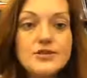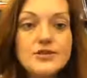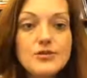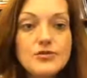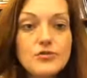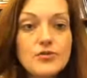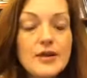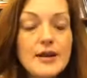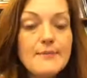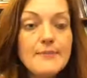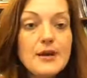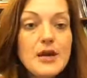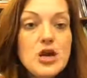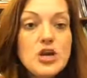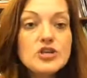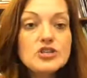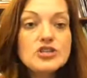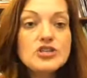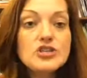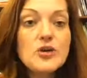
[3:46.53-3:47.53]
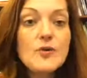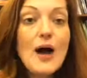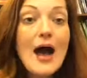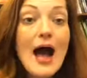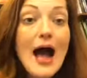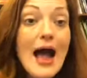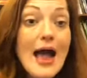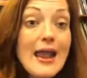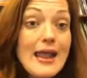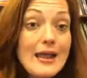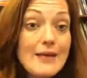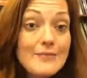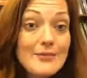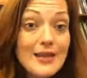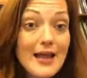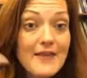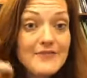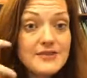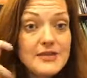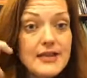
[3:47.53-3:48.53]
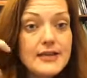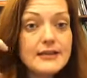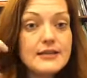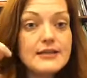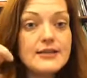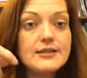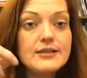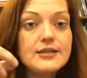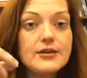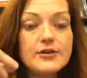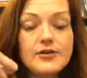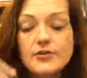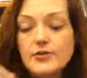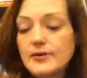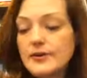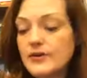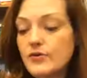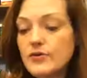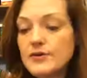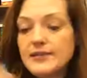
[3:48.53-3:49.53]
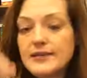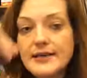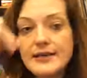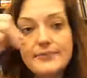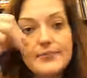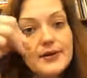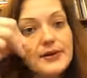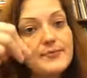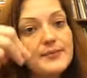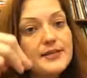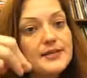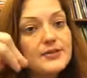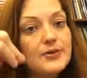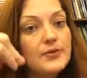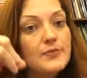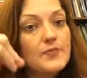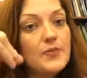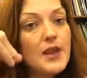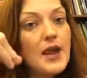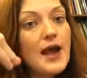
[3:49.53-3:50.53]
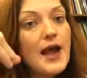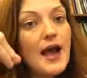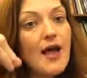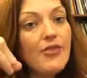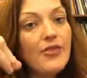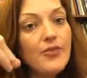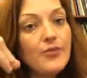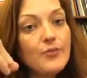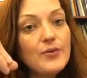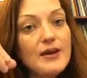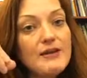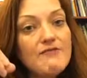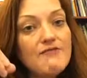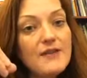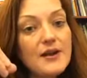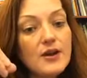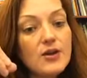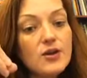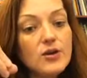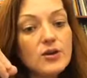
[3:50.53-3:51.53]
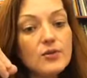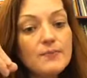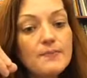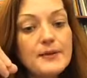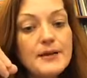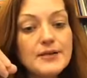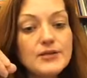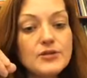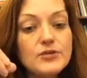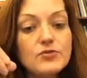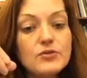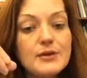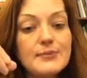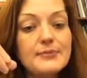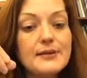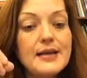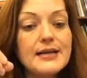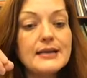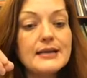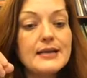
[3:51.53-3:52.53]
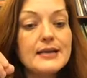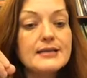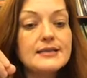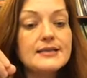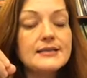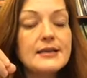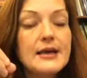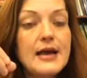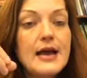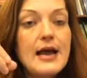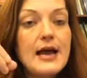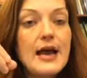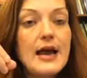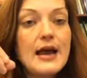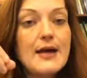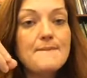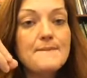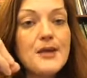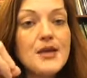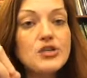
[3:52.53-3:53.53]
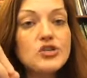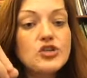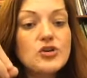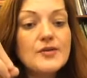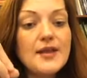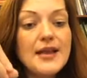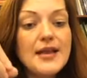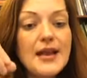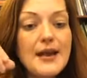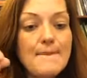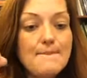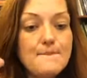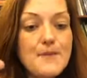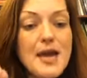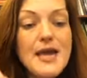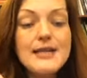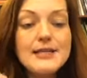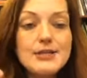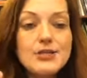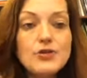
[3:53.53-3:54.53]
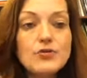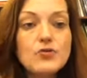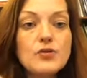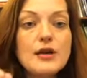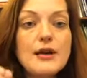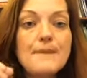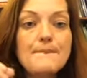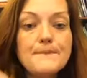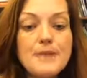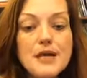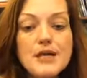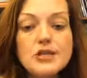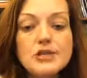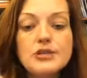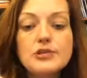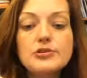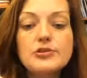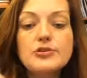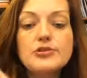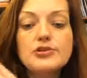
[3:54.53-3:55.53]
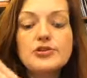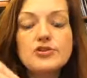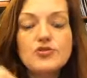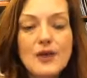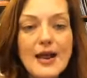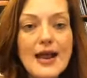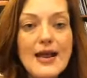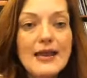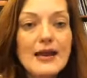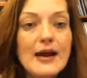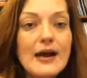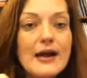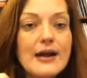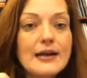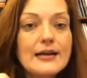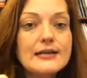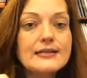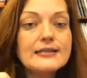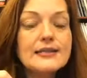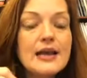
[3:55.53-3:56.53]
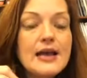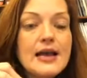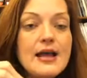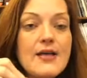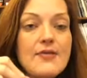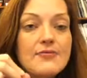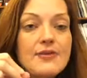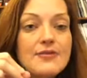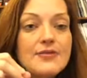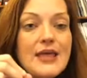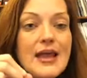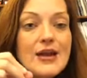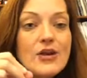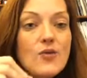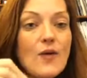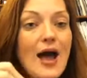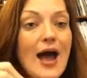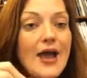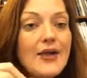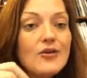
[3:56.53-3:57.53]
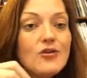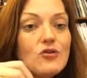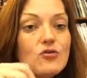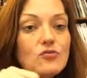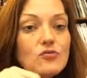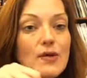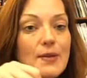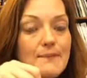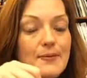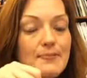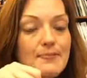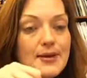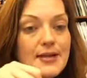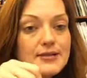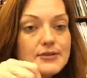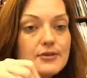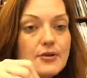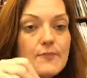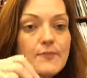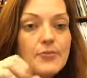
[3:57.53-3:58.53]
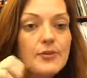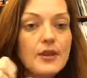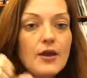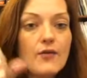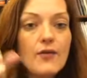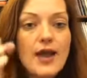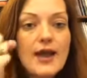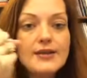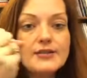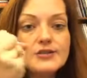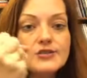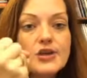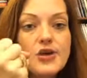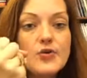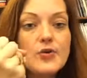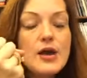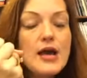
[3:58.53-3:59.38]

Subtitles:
grip. So I am left-handed, so of course I didn't bring a pencil. A 3-finger pencil grip like this. Make sure they can pencil grip pencils, crayons, that they know how to grip a pencil. Okay, so